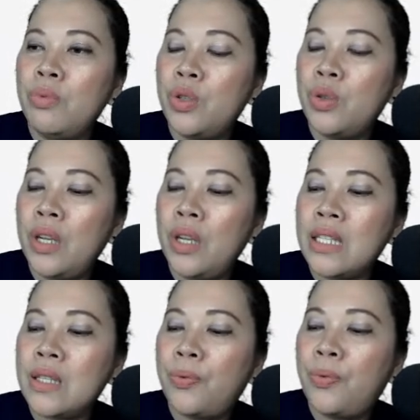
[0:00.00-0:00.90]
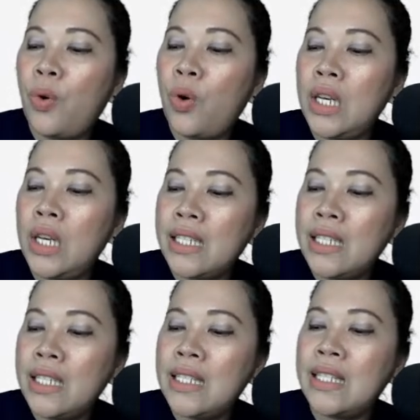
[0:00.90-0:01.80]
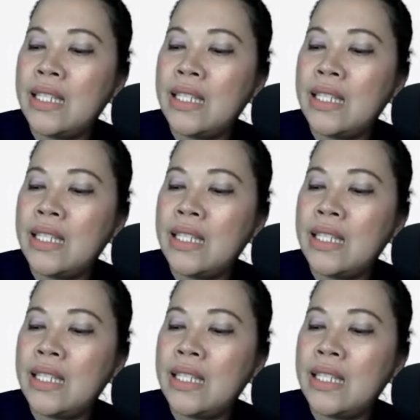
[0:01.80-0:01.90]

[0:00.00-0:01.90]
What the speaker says: 2 is 4 liters,